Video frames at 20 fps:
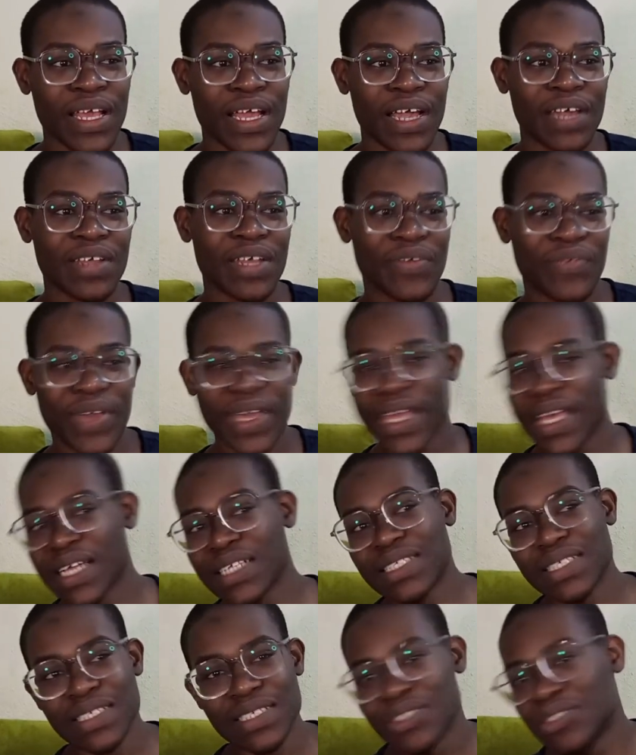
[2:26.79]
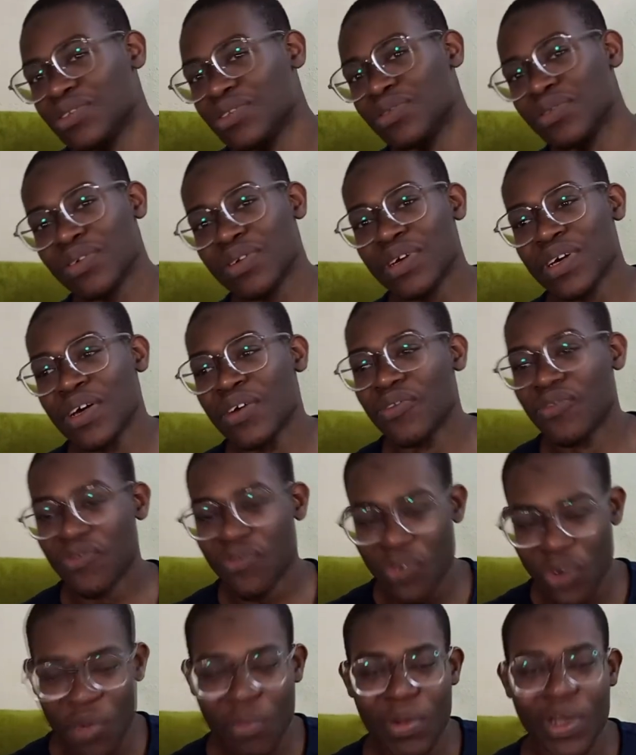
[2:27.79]
And if I get it, it will
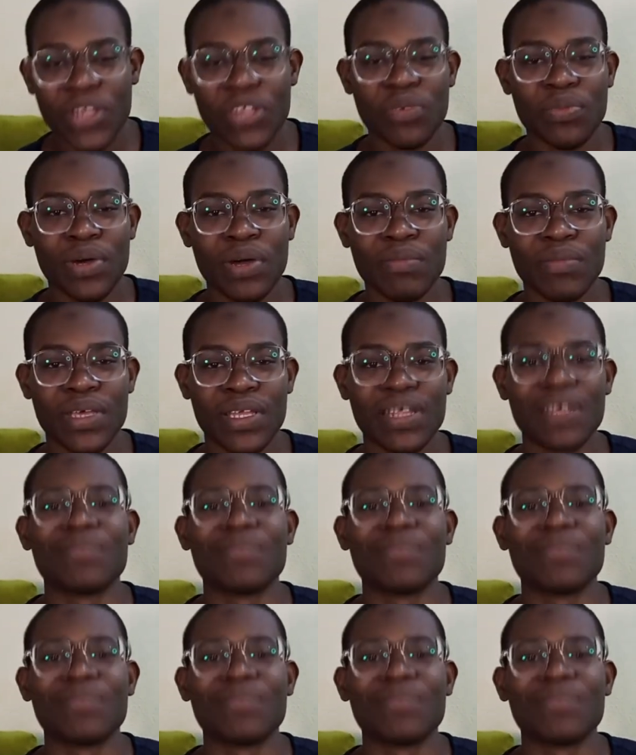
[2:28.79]
fuel my dopamine.